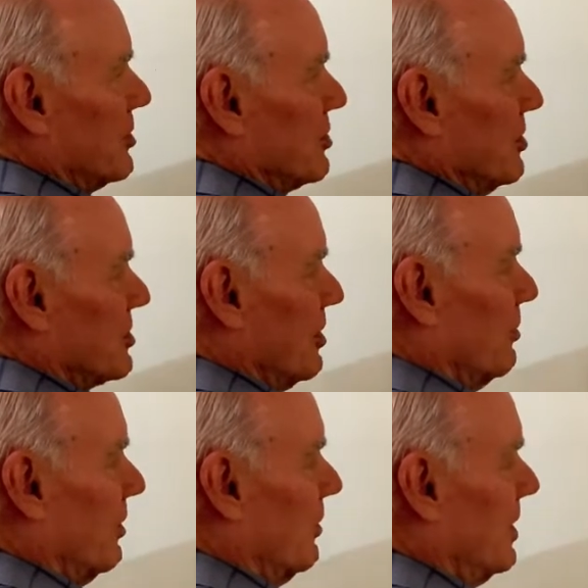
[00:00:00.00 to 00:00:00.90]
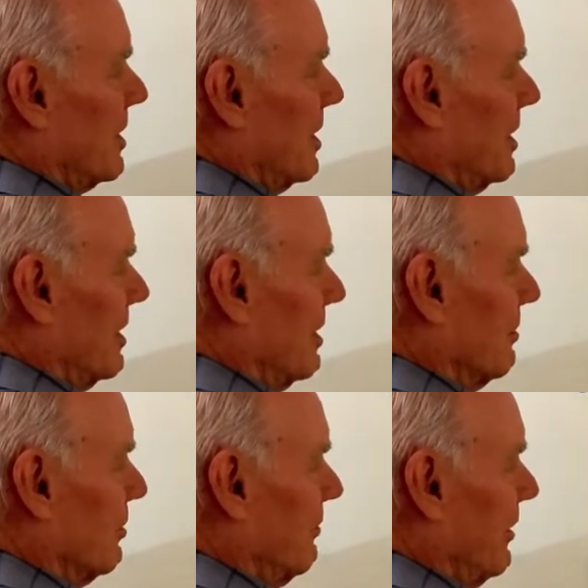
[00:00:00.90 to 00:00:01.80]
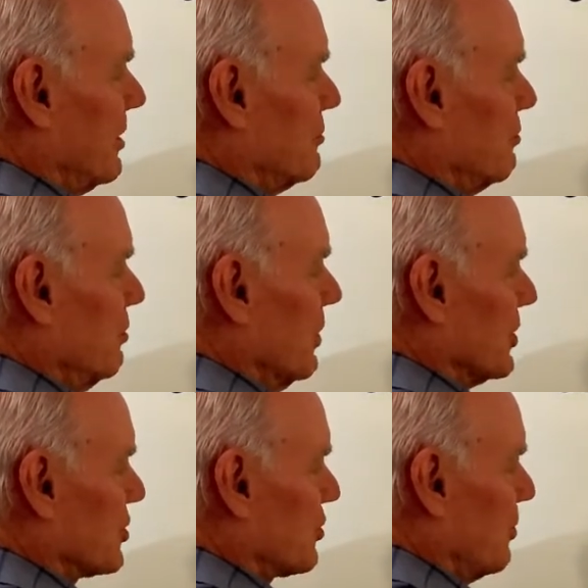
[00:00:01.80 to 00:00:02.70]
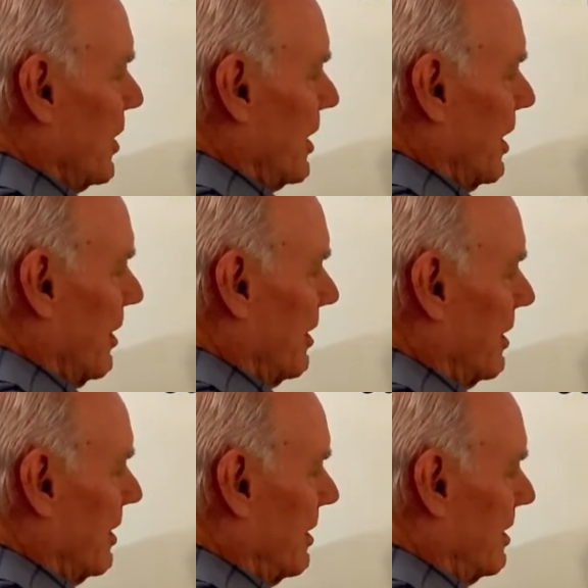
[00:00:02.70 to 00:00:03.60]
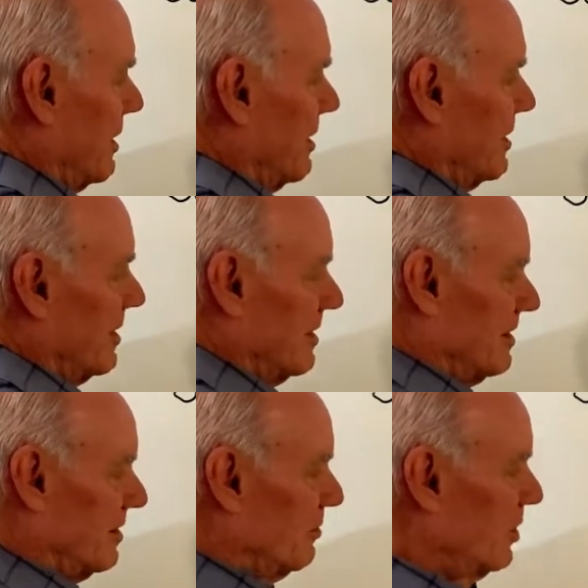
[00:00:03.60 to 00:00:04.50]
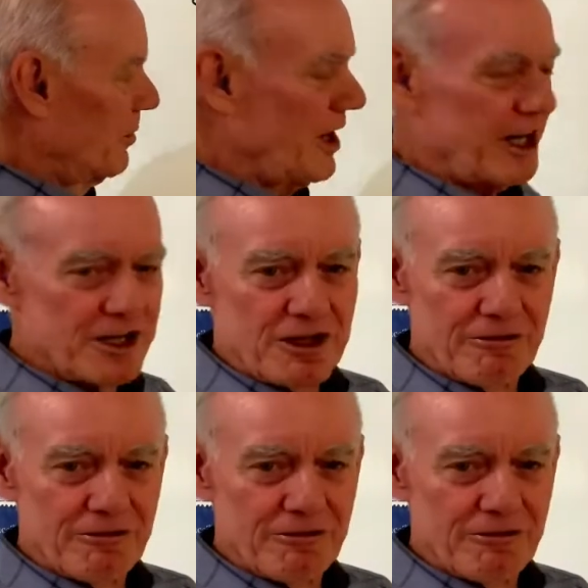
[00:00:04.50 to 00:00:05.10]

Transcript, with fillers: So you say, well, what, what if I drew a square? Where would I get the